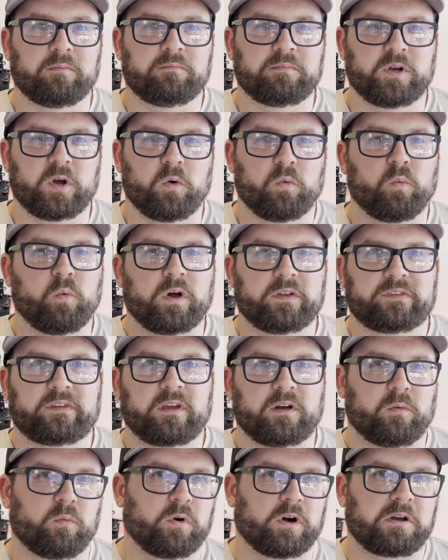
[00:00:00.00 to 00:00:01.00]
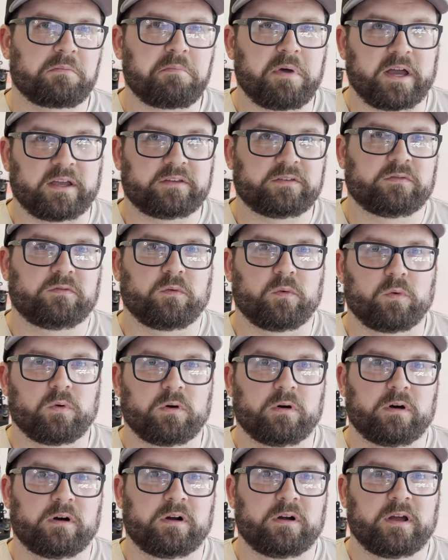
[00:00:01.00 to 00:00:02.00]
you know, what's going to work best
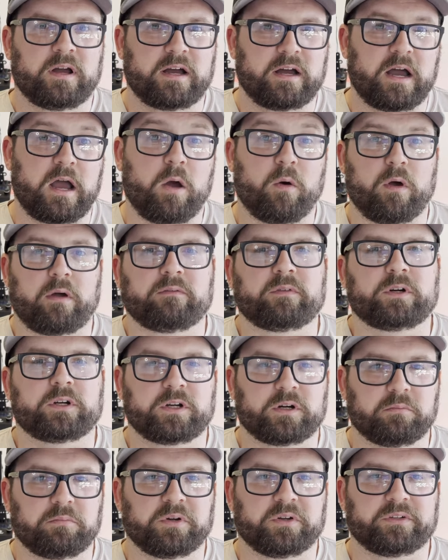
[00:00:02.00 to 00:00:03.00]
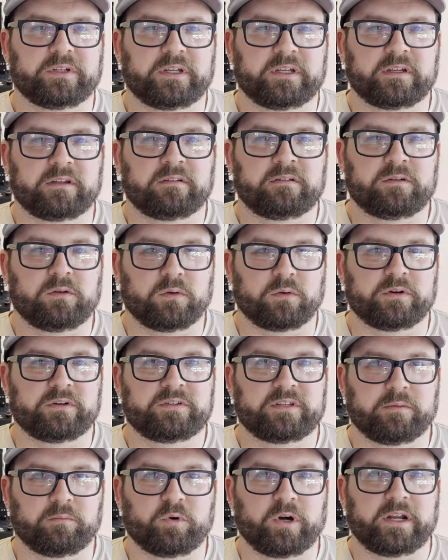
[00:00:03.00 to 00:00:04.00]
for however you're building your
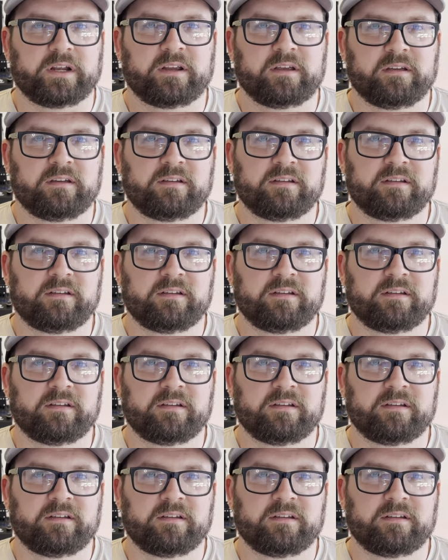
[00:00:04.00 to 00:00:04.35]
sim rig.